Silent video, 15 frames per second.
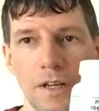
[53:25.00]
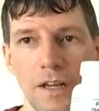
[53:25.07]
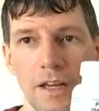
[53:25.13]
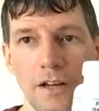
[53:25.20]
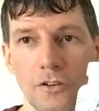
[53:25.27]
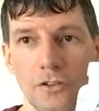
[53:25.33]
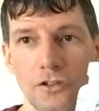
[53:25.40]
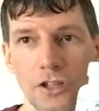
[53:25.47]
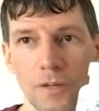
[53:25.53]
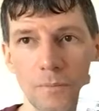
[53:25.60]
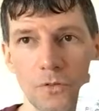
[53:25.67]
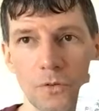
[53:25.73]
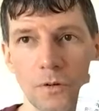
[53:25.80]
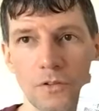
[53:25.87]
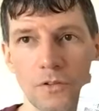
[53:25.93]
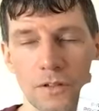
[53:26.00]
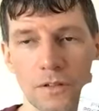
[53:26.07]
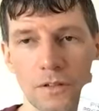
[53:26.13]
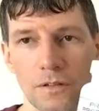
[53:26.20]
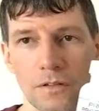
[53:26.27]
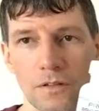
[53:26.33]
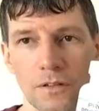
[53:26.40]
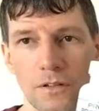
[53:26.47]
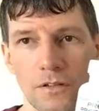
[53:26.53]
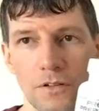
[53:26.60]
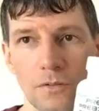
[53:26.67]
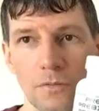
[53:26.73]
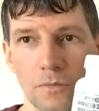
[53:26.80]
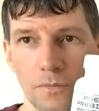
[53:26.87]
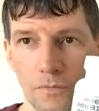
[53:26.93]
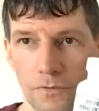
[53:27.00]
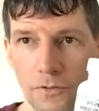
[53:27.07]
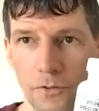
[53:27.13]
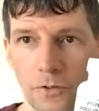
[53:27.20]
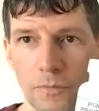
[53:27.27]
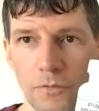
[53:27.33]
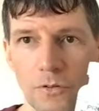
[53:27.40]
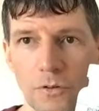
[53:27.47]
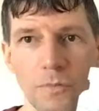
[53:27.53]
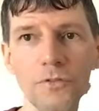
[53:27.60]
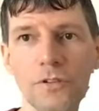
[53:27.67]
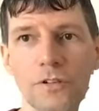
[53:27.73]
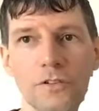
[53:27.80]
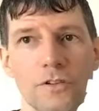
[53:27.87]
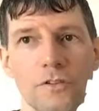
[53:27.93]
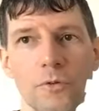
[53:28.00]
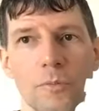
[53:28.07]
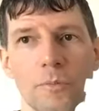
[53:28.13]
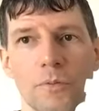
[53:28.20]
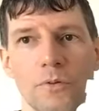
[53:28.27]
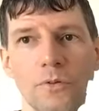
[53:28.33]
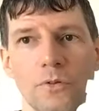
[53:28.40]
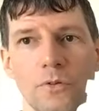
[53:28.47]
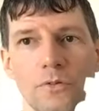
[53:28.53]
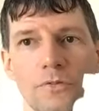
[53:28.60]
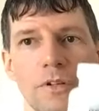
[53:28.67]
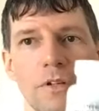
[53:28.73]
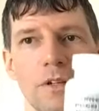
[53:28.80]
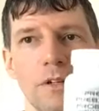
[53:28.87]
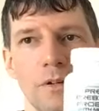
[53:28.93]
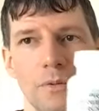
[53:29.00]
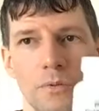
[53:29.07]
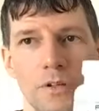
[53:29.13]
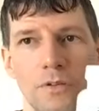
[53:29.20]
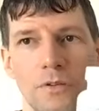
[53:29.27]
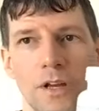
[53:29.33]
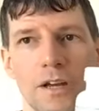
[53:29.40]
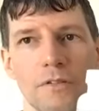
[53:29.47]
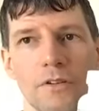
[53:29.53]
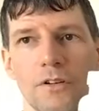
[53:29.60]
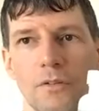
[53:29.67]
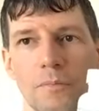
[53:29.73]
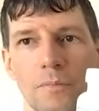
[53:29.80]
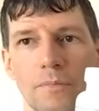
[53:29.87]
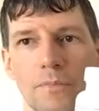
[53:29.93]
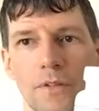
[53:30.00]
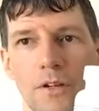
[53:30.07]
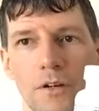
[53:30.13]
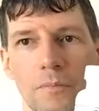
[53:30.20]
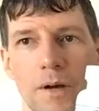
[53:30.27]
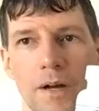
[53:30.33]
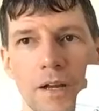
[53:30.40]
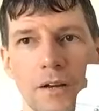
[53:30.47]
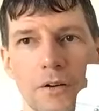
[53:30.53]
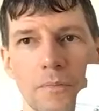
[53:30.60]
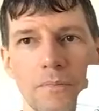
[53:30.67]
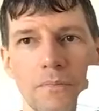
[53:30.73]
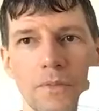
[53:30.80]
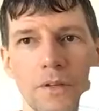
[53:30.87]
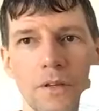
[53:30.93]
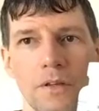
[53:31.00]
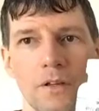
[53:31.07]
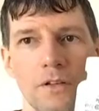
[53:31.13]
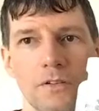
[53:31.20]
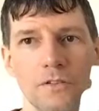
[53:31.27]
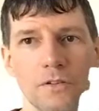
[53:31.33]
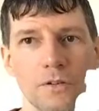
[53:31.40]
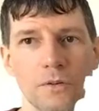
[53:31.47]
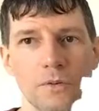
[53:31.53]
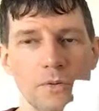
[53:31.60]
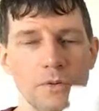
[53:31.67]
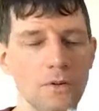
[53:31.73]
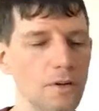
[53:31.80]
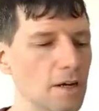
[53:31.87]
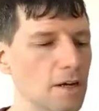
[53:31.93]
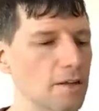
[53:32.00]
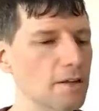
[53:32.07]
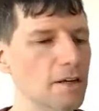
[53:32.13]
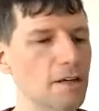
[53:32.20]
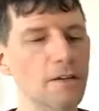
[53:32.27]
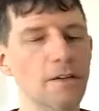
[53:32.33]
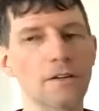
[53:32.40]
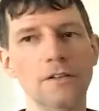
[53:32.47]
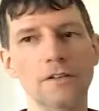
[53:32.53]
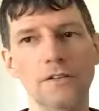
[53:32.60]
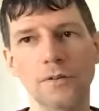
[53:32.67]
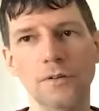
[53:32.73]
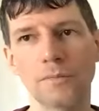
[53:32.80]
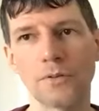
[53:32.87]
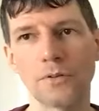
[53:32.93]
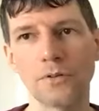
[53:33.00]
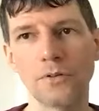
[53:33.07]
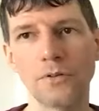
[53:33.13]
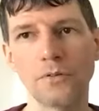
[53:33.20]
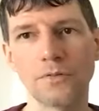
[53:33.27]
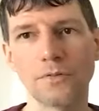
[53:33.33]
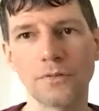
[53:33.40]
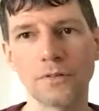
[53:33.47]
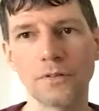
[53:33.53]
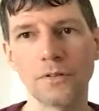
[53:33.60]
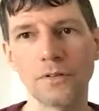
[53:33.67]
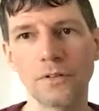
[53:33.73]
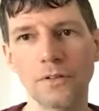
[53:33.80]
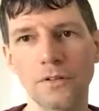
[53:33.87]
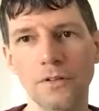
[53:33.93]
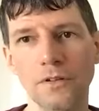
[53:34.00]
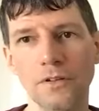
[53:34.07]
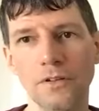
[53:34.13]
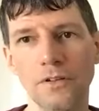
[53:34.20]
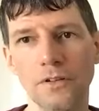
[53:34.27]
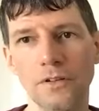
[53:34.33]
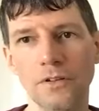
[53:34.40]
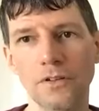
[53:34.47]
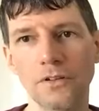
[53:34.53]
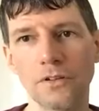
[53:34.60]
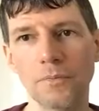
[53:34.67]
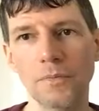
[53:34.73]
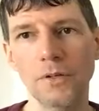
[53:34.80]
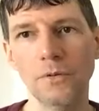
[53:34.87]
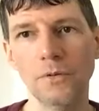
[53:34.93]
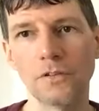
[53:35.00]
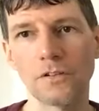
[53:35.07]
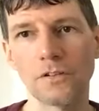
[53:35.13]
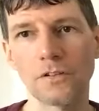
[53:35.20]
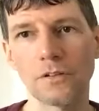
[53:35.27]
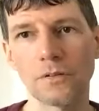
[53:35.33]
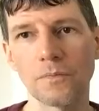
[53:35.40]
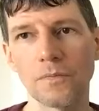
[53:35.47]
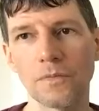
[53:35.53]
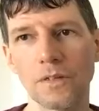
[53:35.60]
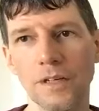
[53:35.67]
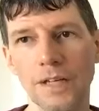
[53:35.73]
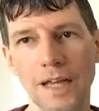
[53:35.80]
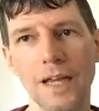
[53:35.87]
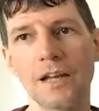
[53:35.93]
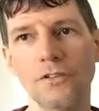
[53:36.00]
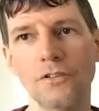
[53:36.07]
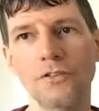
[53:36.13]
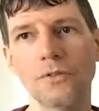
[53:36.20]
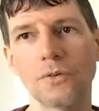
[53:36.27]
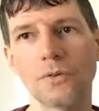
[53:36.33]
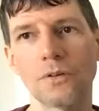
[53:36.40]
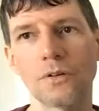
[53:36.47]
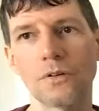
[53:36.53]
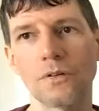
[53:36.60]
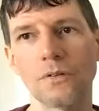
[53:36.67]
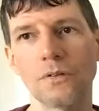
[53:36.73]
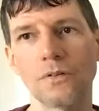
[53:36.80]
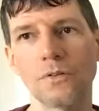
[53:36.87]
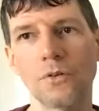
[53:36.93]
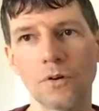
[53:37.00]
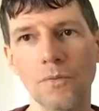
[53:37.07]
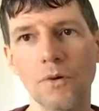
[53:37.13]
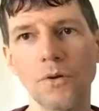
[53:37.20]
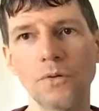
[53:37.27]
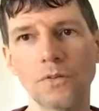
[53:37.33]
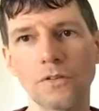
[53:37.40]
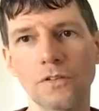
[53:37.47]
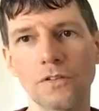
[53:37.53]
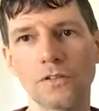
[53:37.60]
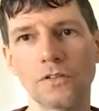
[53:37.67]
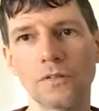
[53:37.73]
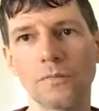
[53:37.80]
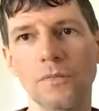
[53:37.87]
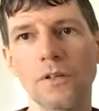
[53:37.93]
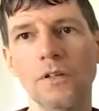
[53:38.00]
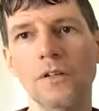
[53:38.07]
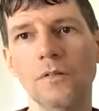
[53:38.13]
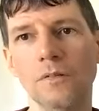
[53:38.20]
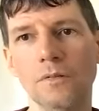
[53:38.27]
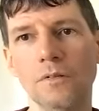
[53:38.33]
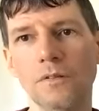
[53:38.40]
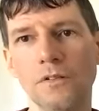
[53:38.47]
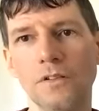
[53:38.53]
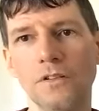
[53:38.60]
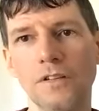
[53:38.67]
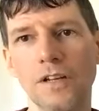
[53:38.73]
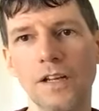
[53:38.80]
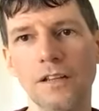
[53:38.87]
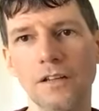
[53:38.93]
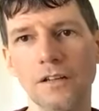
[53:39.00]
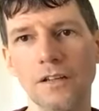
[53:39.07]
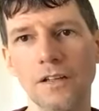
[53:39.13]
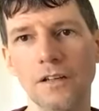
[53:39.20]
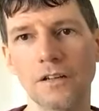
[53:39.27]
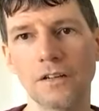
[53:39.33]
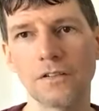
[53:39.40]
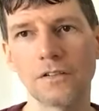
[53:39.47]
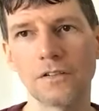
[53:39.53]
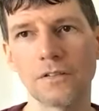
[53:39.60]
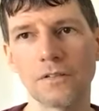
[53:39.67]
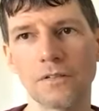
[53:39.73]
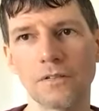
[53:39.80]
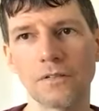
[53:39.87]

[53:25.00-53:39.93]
energy absorption. You know, food absorption is going to improve when you have a good gut biome. So and then to improve you know your immune system and your hormonal system you take the lignans